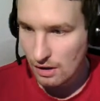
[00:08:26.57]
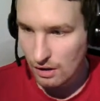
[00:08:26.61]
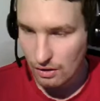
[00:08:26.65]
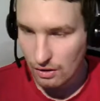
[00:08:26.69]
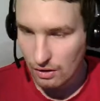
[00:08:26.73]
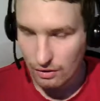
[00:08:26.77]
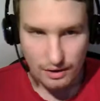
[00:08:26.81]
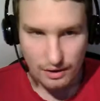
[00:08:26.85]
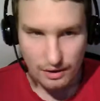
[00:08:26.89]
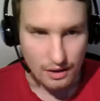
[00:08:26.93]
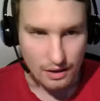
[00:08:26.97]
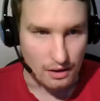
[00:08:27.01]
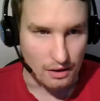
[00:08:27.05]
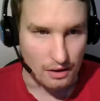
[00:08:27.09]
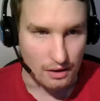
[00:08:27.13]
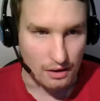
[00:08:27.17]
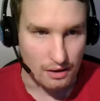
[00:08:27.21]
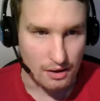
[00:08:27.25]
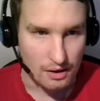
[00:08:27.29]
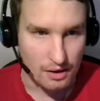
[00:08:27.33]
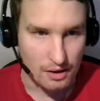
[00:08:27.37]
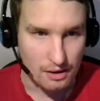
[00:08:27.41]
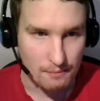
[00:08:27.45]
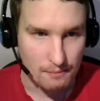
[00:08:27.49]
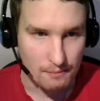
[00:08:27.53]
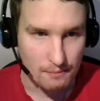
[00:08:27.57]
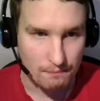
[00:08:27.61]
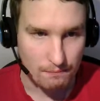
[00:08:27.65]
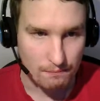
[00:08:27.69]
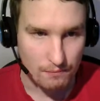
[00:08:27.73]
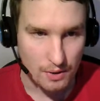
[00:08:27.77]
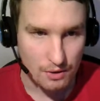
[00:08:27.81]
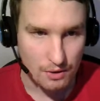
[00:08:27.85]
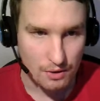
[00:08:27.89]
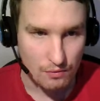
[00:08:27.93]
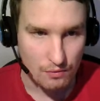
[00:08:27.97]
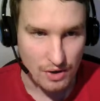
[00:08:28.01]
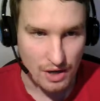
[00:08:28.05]
Okay,
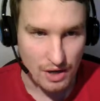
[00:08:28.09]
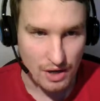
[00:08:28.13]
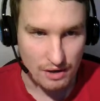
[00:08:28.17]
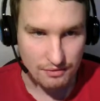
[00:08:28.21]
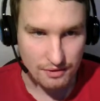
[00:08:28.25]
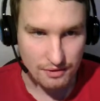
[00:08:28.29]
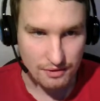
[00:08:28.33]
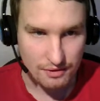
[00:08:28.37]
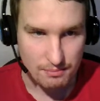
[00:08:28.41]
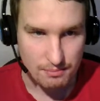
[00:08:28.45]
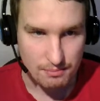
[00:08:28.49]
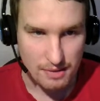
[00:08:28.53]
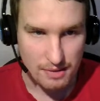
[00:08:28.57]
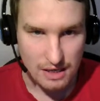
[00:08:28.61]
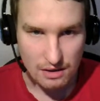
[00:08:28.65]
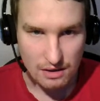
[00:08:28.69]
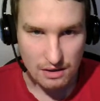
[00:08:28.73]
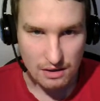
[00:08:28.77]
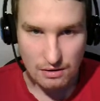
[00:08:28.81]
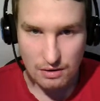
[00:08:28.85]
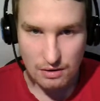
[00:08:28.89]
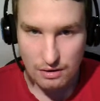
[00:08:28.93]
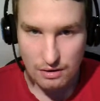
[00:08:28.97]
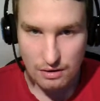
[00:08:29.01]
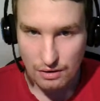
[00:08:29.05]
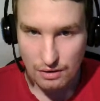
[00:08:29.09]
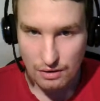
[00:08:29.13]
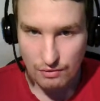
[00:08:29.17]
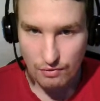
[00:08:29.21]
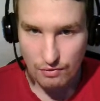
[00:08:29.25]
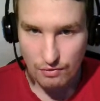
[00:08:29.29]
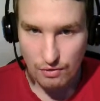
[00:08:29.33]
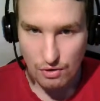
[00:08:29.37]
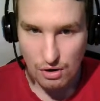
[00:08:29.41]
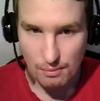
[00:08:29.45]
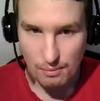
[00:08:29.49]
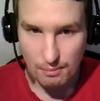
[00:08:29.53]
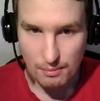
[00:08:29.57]
we have the main
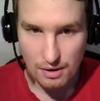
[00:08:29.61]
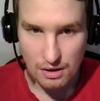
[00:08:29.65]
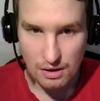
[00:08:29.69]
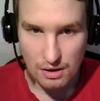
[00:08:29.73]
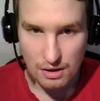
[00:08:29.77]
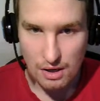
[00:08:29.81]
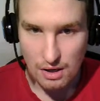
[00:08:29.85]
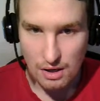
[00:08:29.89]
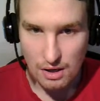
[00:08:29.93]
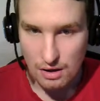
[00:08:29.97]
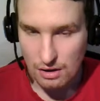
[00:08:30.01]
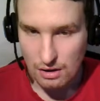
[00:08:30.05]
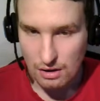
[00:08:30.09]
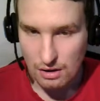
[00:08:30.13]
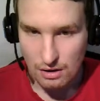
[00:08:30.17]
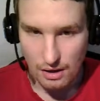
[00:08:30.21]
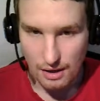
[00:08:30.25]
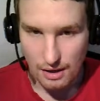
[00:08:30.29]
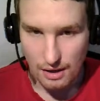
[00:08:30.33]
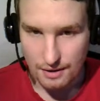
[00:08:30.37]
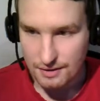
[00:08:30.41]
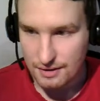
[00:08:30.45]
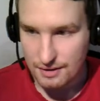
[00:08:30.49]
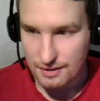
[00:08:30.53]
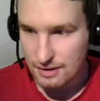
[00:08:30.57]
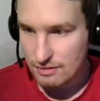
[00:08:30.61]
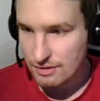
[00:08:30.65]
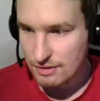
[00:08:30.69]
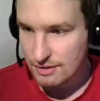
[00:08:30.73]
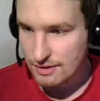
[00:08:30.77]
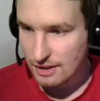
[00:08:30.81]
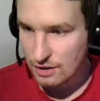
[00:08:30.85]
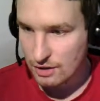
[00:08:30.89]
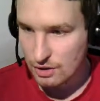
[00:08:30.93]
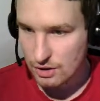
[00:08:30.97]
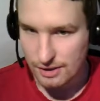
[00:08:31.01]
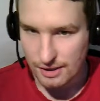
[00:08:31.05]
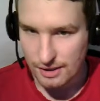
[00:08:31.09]
form, and here is
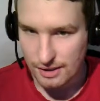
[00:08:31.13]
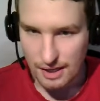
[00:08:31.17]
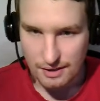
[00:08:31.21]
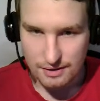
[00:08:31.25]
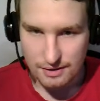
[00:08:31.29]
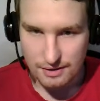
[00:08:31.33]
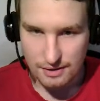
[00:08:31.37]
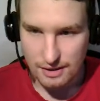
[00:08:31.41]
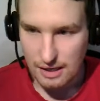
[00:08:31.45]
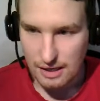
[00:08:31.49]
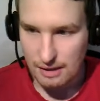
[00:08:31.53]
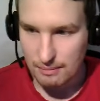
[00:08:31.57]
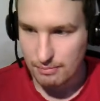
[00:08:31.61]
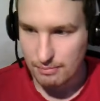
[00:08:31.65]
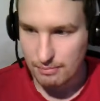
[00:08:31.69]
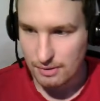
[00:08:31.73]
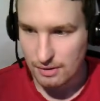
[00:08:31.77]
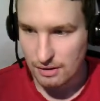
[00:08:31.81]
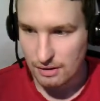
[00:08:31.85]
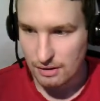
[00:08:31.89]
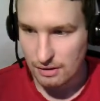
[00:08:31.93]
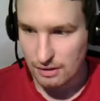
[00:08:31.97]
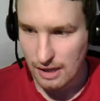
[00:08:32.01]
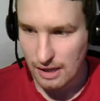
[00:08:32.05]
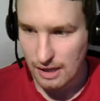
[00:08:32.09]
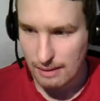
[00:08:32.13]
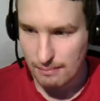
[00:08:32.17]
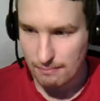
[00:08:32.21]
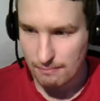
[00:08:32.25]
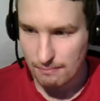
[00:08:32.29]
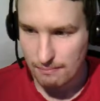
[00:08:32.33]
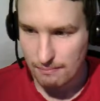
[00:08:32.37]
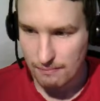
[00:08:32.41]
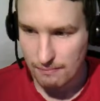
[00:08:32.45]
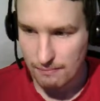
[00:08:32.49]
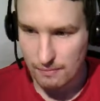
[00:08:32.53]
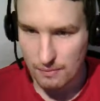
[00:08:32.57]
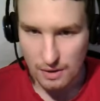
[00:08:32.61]
actually nothing
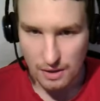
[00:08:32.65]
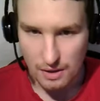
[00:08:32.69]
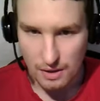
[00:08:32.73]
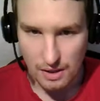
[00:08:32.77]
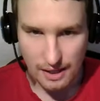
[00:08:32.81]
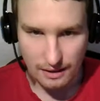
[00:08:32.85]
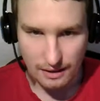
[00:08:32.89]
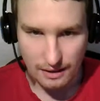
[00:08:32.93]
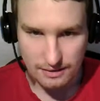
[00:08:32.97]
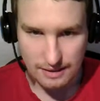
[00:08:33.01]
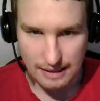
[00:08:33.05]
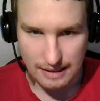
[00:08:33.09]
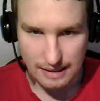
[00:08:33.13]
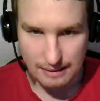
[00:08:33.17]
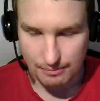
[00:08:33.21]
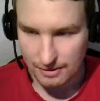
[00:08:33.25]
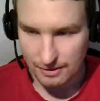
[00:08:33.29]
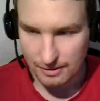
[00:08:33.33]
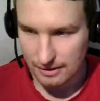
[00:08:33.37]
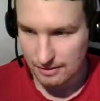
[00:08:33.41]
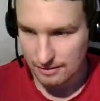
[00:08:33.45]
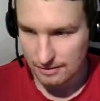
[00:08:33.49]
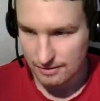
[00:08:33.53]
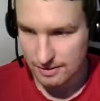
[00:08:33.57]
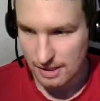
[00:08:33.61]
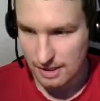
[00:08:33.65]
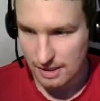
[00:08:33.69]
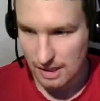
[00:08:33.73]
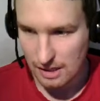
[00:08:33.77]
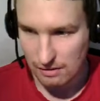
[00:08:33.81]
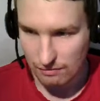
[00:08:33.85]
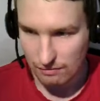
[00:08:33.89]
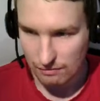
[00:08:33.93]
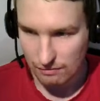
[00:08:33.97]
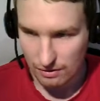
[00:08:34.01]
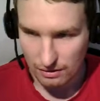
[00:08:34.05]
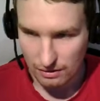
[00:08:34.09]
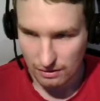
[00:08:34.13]
happen except the
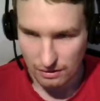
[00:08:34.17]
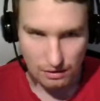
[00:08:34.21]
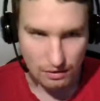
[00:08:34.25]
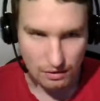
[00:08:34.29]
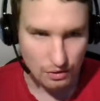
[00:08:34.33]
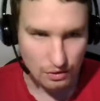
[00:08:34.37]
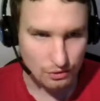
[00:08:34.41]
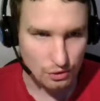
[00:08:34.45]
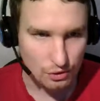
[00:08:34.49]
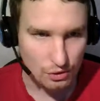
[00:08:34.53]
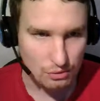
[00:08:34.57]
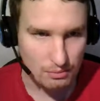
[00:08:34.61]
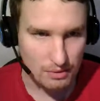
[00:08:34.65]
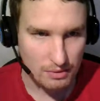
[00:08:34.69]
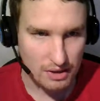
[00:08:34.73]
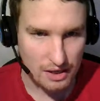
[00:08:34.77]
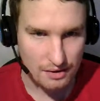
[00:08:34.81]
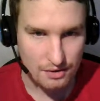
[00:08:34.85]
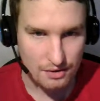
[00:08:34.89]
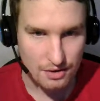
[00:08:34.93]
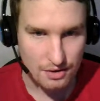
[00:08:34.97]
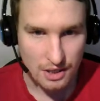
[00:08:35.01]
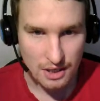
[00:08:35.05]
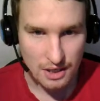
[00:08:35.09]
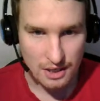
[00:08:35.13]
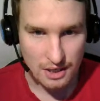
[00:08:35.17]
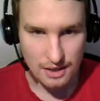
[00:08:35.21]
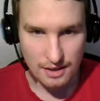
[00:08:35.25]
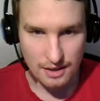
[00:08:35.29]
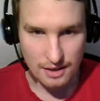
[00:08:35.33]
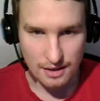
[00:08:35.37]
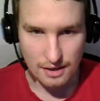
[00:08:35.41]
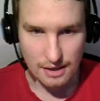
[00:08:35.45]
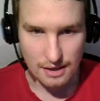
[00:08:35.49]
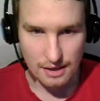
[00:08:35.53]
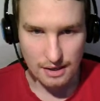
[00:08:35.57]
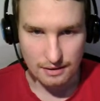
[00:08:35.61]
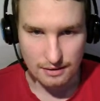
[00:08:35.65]
save and the load command,
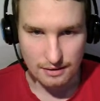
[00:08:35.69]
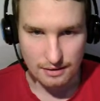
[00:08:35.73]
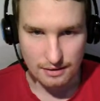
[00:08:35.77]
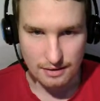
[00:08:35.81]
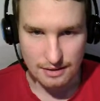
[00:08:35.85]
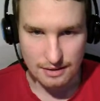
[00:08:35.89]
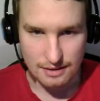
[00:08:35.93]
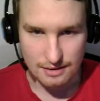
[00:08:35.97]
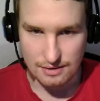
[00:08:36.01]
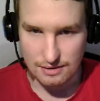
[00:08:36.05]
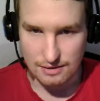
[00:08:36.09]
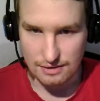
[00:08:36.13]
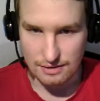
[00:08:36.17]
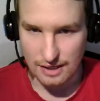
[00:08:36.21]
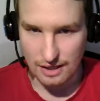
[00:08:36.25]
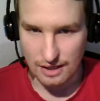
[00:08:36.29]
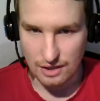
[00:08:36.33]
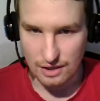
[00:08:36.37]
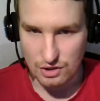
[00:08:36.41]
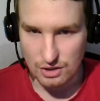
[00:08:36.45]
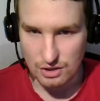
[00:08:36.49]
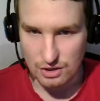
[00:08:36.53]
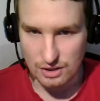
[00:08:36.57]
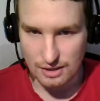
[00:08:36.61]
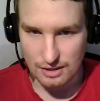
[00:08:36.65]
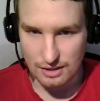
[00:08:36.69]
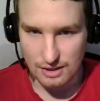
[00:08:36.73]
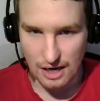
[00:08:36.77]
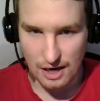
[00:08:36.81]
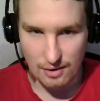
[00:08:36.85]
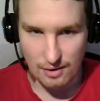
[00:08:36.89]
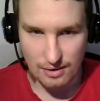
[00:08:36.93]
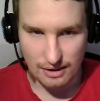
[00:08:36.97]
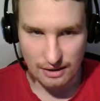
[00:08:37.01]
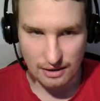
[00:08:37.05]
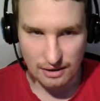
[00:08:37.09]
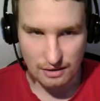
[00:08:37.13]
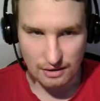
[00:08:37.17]
and this is actually
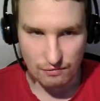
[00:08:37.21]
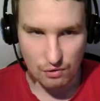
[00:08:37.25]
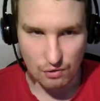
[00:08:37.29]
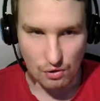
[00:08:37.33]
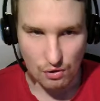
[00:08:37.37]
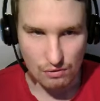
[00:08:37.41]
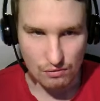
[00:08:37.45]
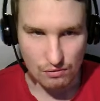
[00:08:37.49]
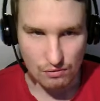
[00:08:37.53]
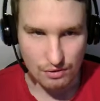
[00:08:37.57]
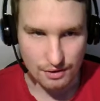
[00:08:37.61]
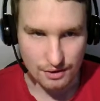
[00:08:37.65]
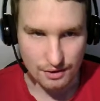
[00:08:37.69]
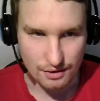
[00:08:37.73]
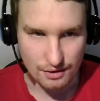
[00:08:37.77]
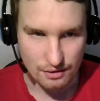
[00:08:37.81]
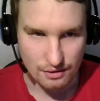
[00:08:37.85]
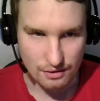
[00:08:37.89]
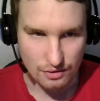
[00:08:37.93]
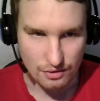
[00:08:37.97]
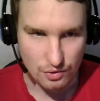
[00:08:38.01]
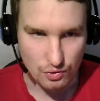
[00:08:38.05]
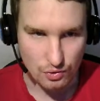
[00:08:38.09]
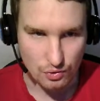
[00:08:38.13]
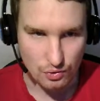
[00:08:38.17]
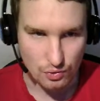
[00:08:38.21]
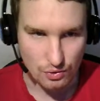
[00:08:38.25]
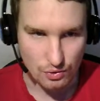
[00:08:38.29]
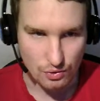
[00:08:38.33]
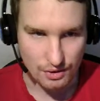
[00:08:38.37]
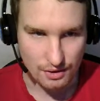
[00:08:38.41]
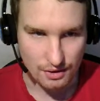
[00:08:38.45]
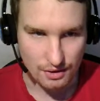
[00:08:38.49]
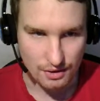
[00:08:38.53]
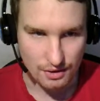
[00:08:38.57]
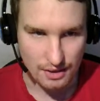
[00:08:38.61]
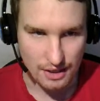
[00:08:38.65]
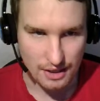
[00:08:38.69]
directly forwarded to the
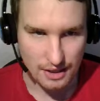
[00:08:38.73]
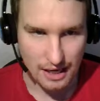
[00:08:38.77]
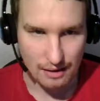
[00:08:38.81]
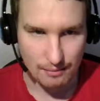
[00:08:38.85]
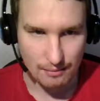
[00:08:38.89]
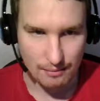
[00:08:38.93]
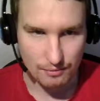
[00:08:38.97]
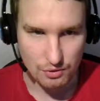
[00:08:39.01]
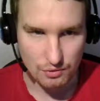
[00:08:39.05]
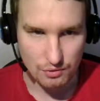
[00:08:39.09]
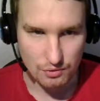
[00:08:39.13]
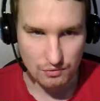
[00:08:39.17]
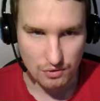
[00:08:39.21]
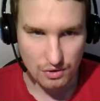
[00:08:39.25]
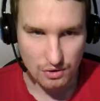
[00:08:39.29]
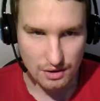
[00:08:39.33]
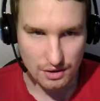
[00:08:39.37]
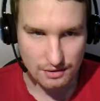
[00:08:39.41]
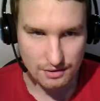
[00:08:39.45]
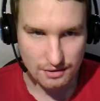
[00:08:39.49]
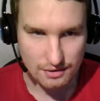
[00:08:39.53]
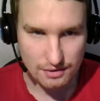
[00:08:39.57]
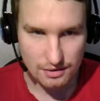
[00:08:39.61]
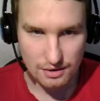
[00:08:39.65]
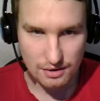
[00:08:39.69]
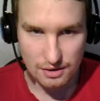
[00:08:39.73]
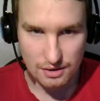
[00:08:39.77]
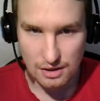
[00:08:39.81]
time to words.